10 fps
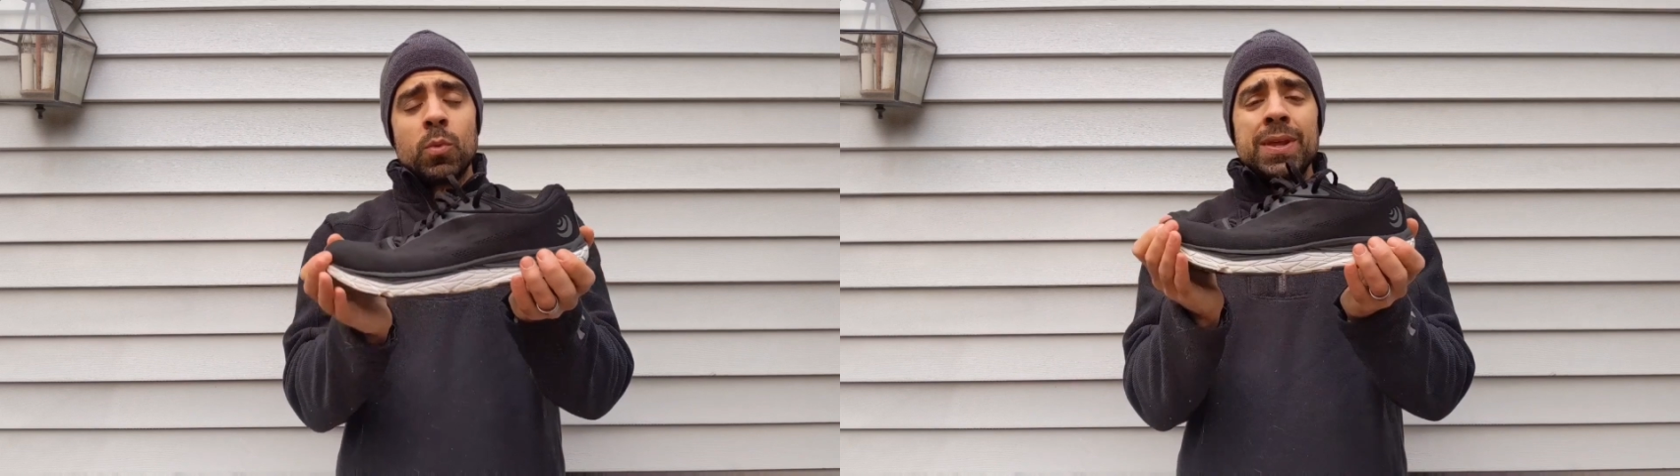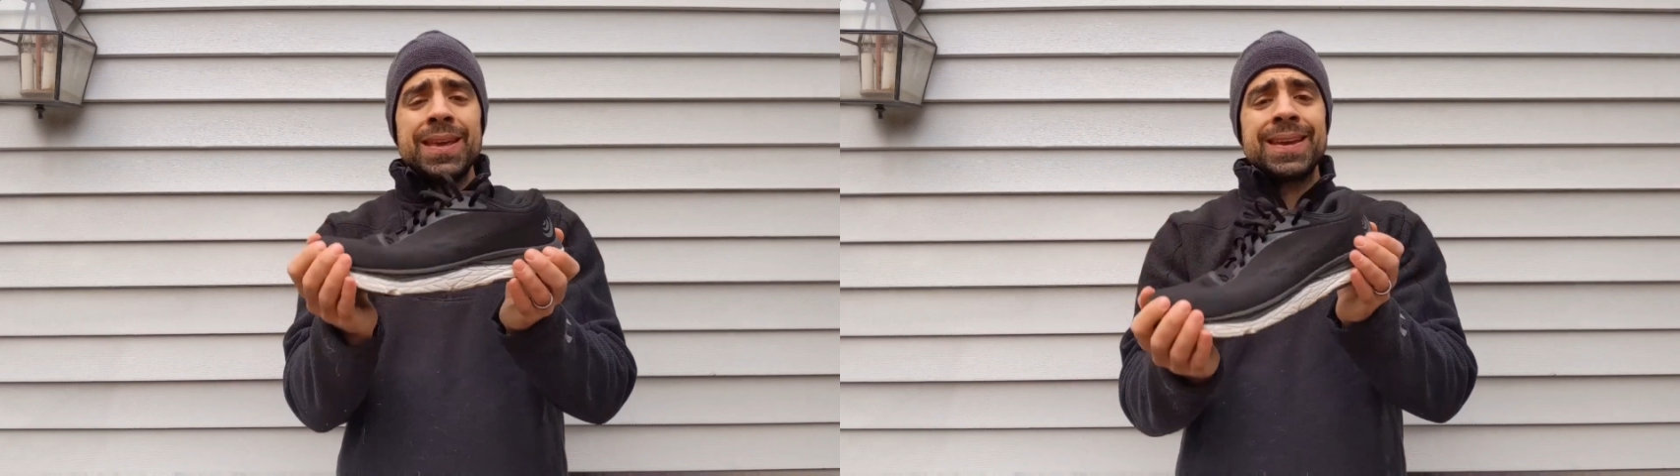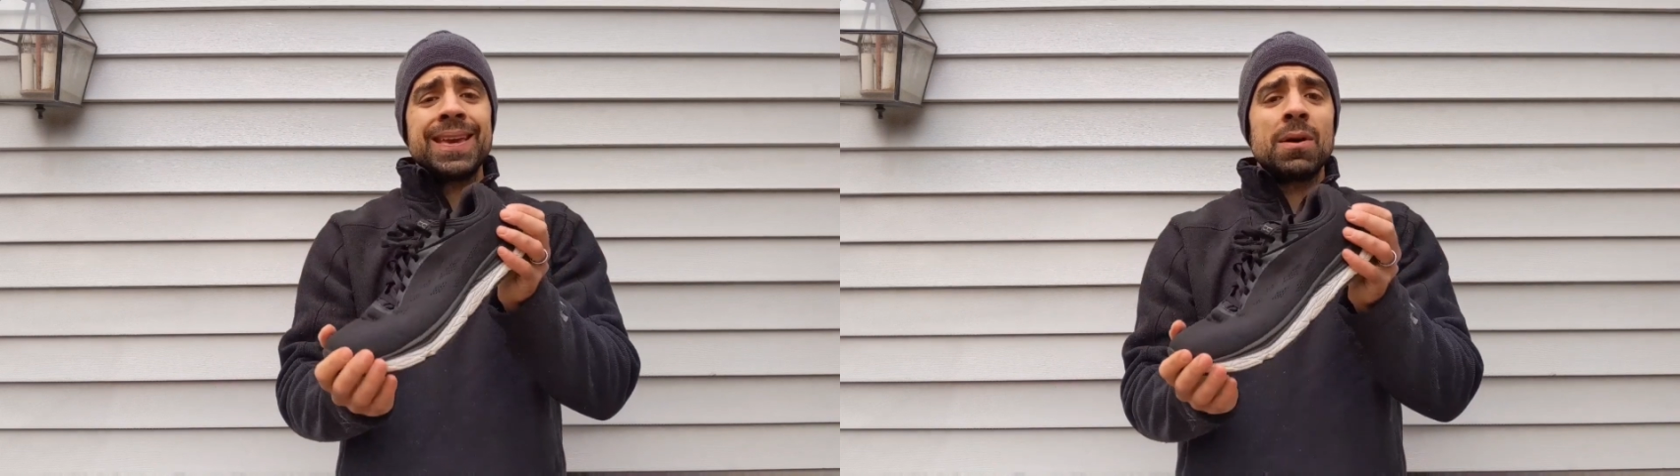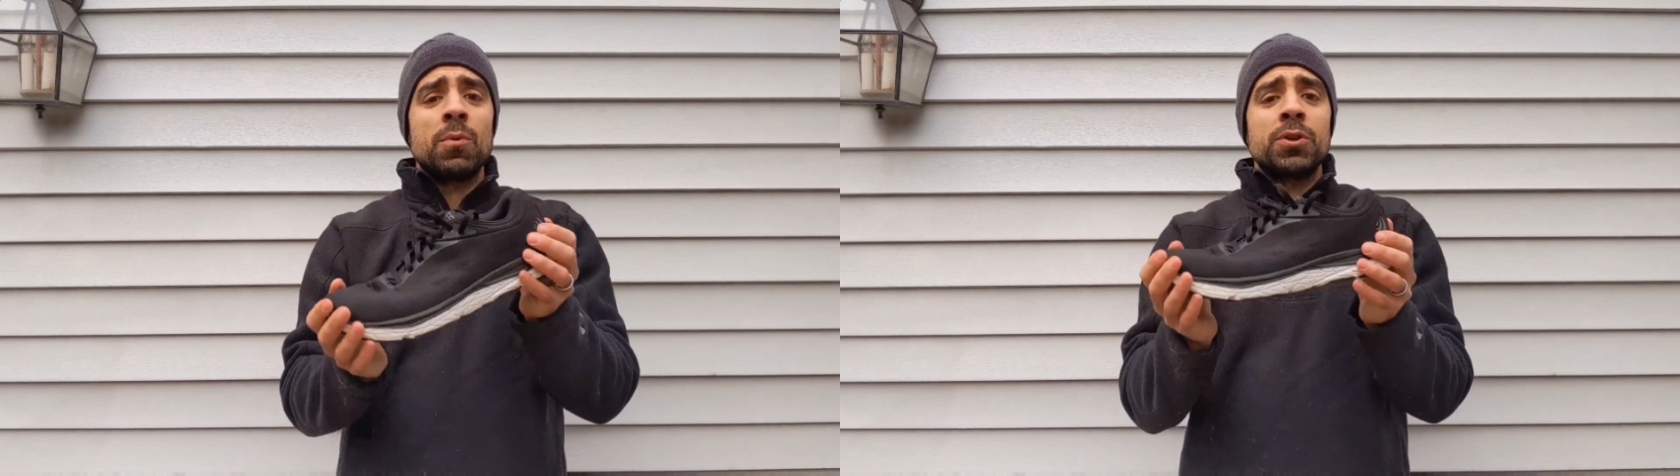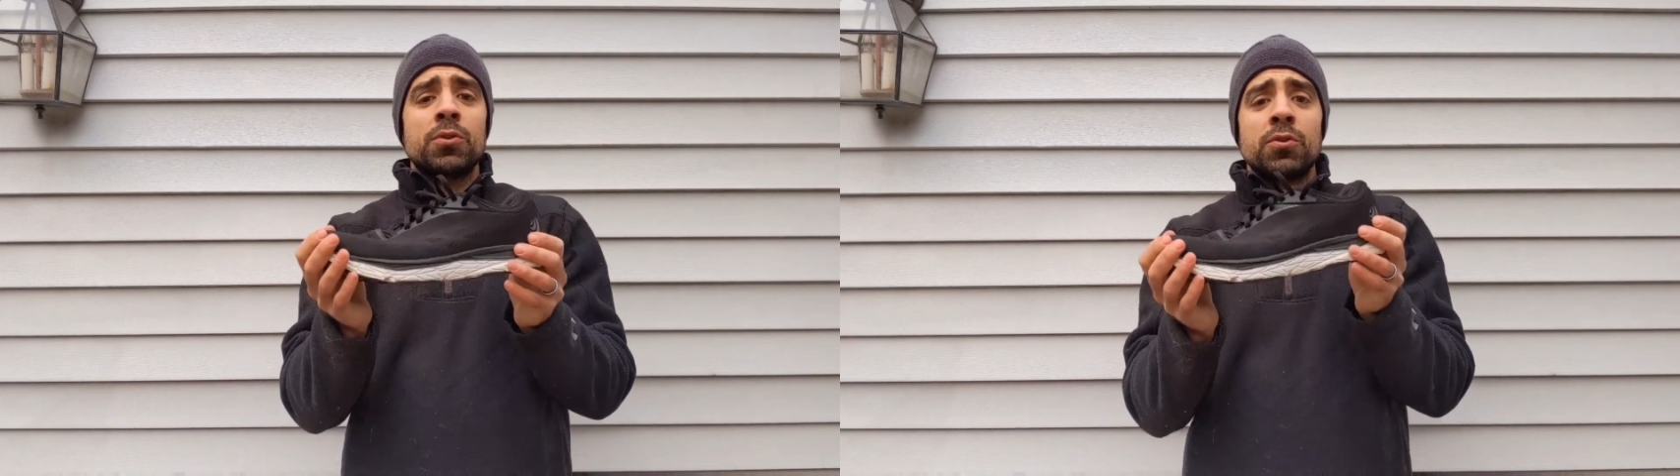What do you get
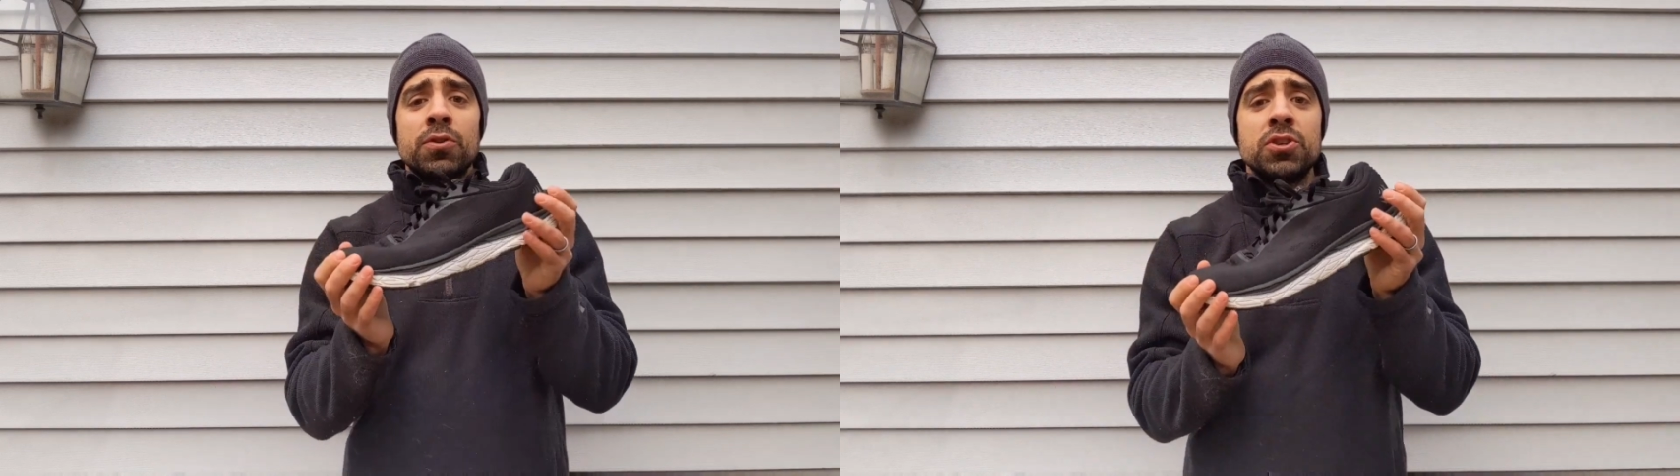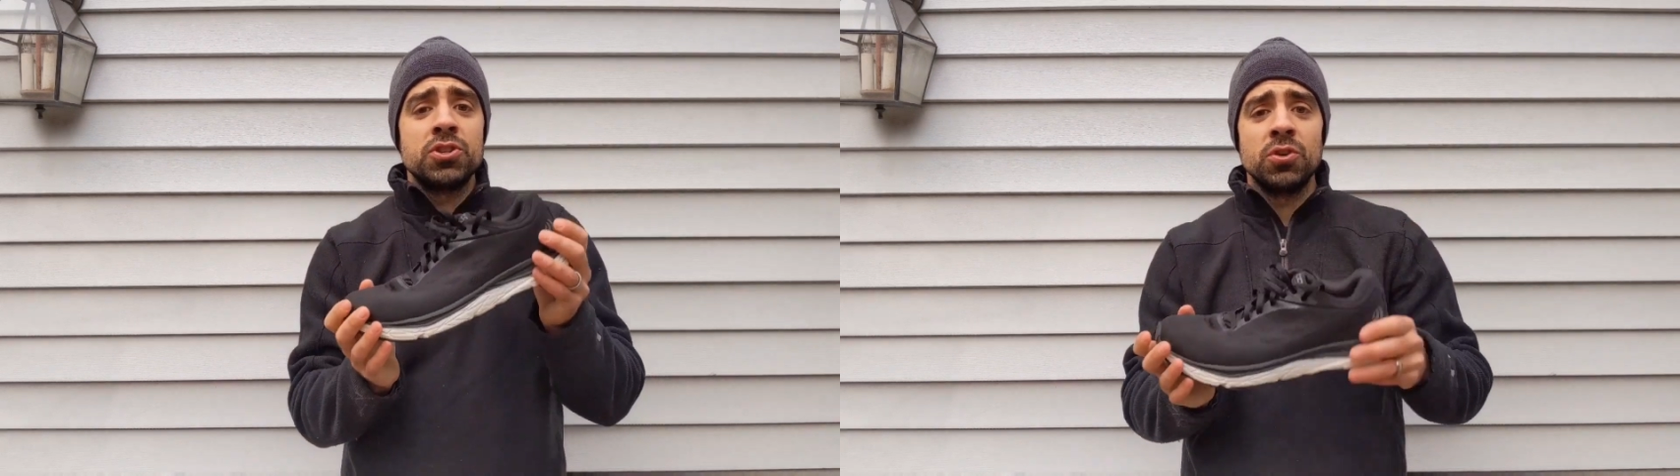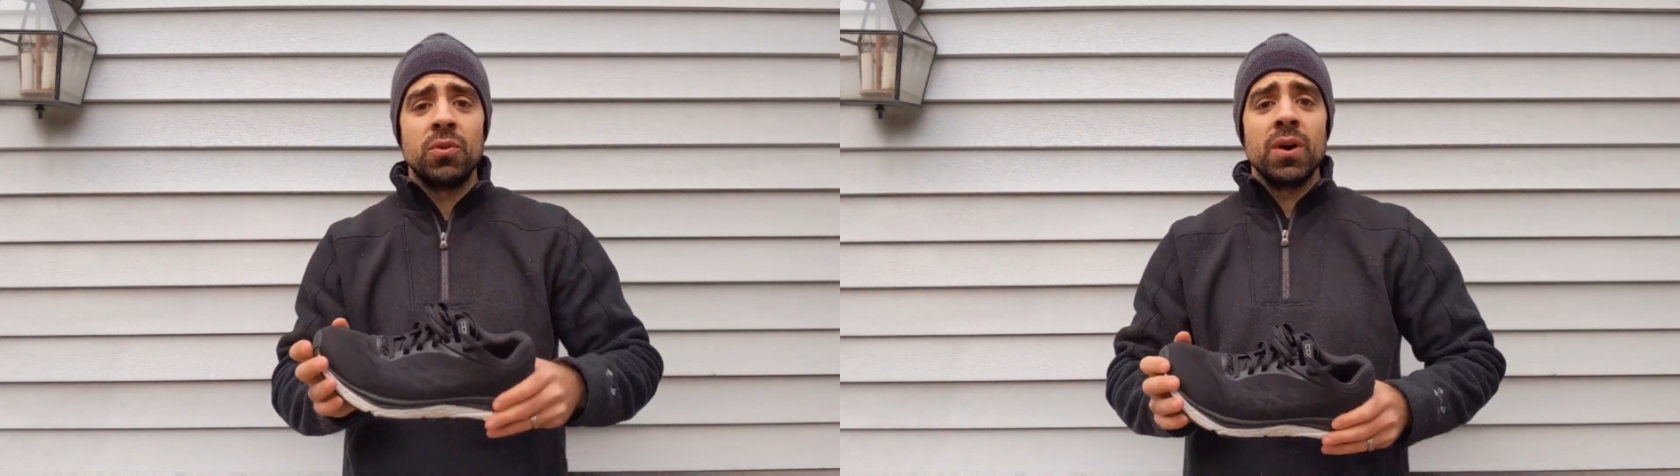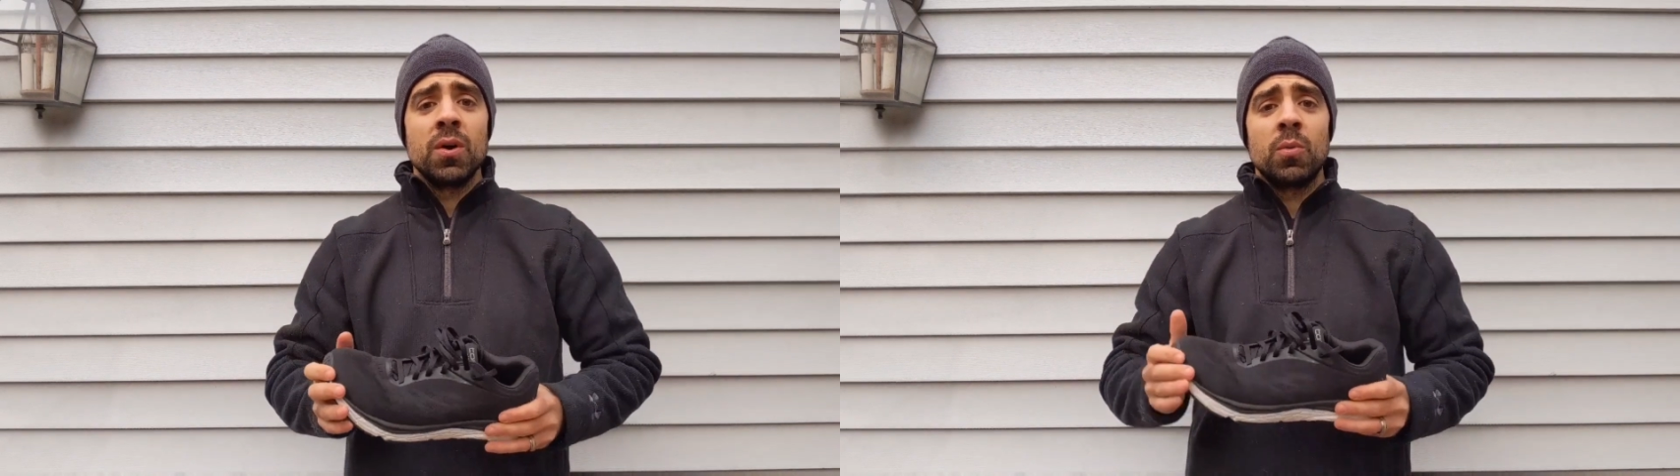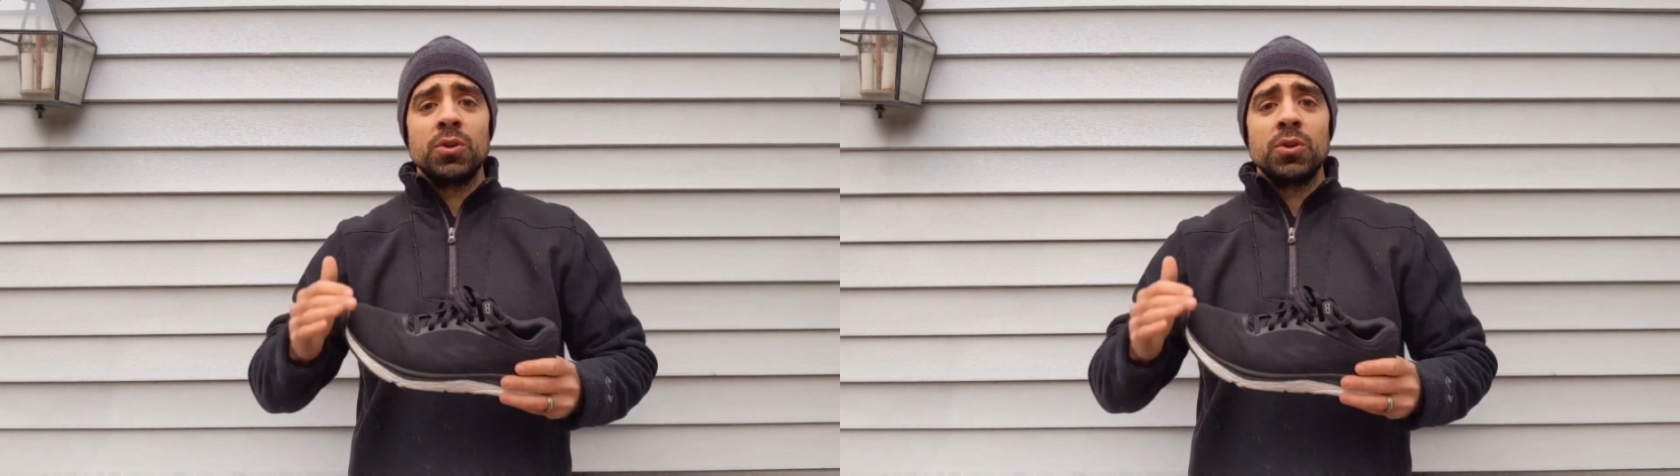when you're on this shoe?